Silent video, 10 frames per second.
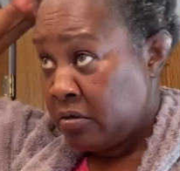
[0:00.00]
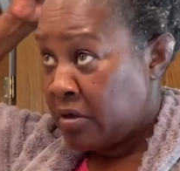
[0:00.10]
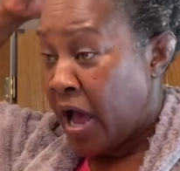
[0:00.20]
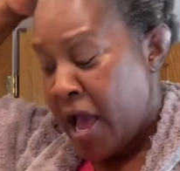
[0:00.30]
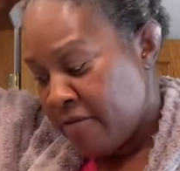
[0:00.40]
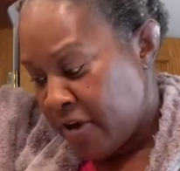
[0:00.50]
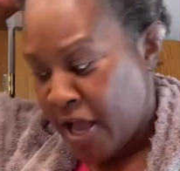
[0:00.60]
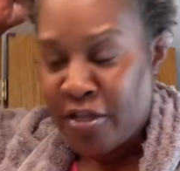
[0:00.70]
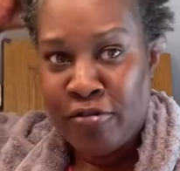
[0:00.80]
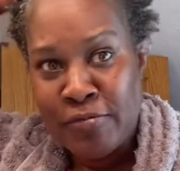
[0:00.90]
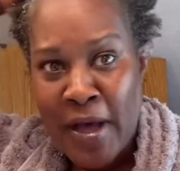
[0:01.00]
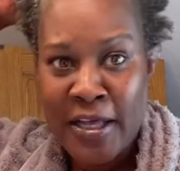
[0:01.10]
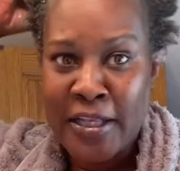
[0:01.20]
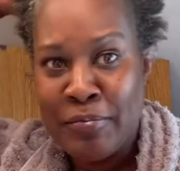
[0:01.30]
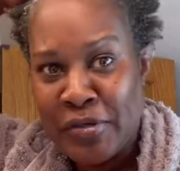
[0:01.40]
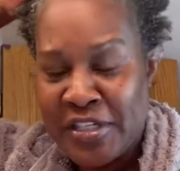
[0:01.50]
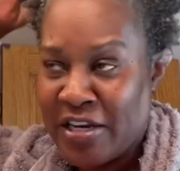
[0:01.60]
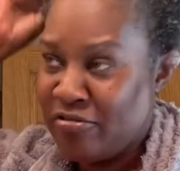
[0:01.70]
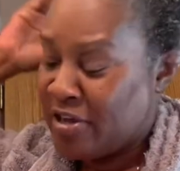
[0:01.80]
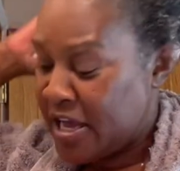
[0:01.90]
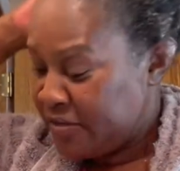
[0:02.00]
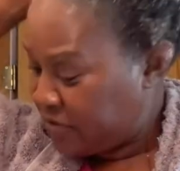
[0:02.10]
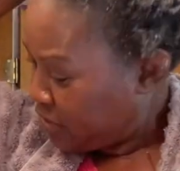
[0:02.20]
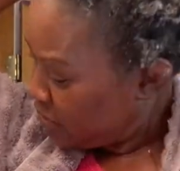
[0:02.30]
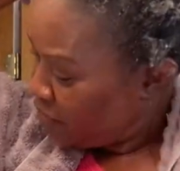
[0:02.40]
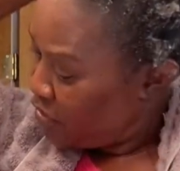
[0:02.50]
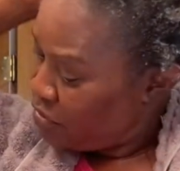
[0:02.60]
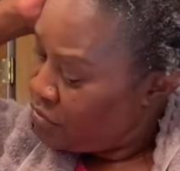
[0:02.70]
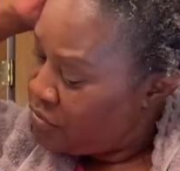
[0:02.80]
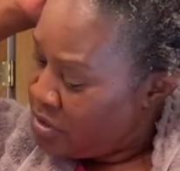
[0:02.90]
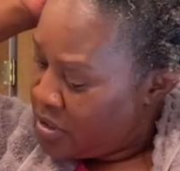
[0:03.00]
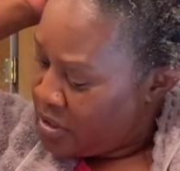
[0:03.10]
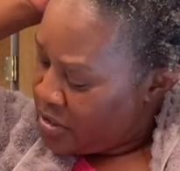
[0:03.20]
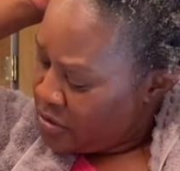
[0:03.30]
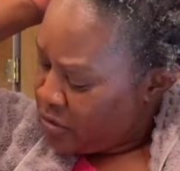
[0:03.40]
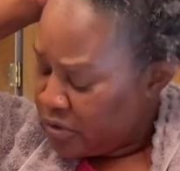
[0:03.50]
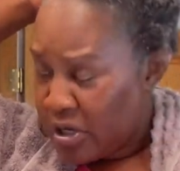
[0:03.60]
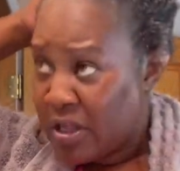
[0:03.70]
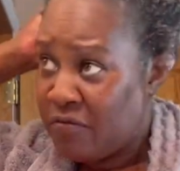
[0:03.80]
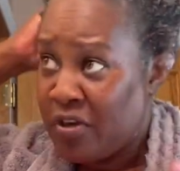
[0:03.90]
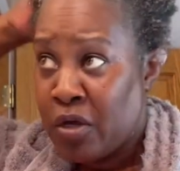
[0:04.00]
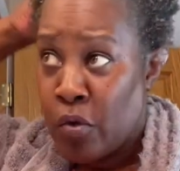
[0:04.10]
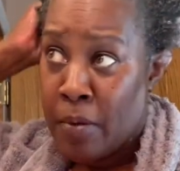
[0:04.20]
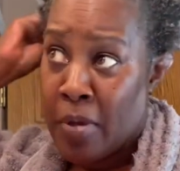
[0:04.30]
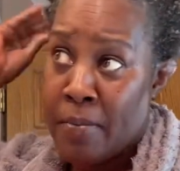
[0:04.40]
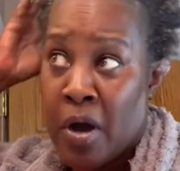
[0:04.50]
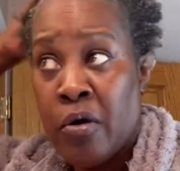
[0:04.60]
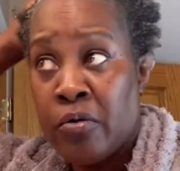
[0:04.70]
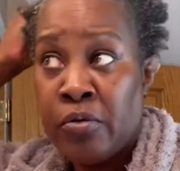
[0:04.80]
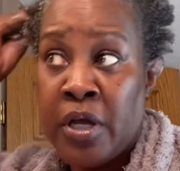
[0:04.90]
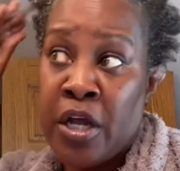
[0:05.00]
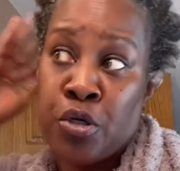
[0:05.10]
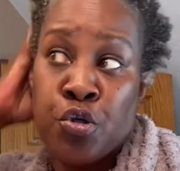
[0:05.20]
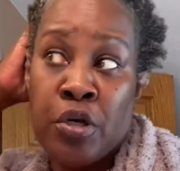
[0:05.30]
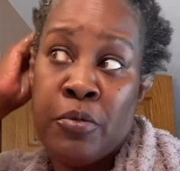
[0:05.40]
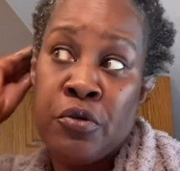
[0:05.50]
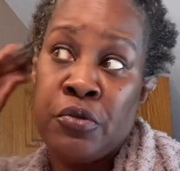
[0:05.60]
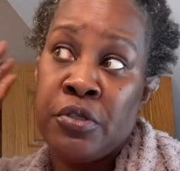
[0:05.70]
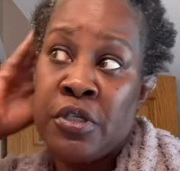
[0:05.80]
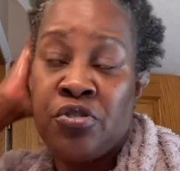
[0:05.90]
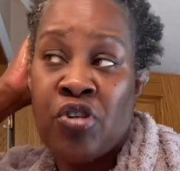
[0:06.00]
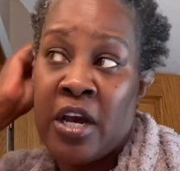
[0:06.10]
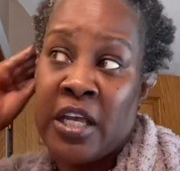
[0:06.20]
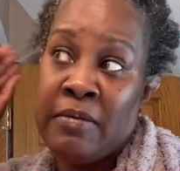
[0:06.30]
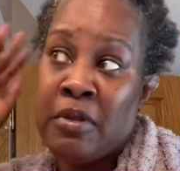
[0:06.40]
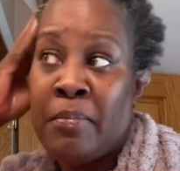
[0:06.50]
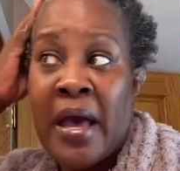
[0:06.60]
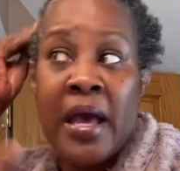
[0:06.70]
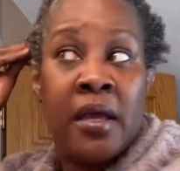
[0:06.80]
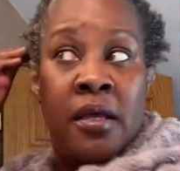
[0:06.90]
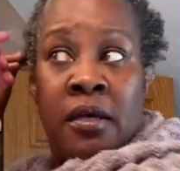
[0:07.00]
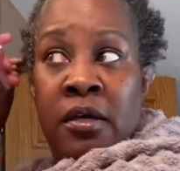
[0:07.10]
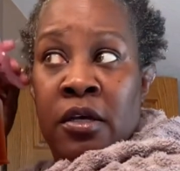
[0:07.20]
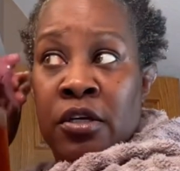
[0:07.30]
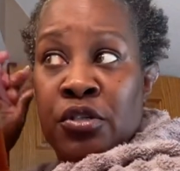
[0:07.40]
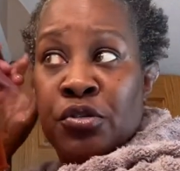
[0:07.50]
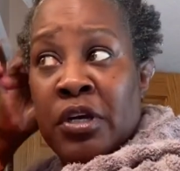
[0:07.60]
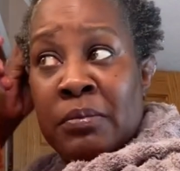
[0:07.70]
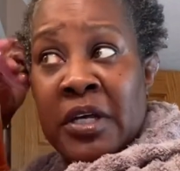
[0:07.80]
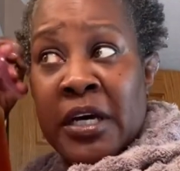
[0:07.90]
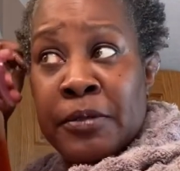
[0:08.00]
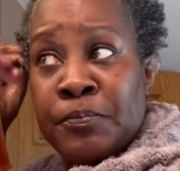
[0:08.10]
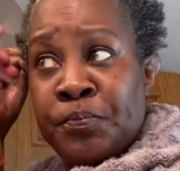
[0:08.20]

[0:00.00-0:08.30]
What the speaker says: I have not used my clippers yet, you guys, for those of you who saw that video where I bought my own hair trimmers to try to keep the back trimmed up.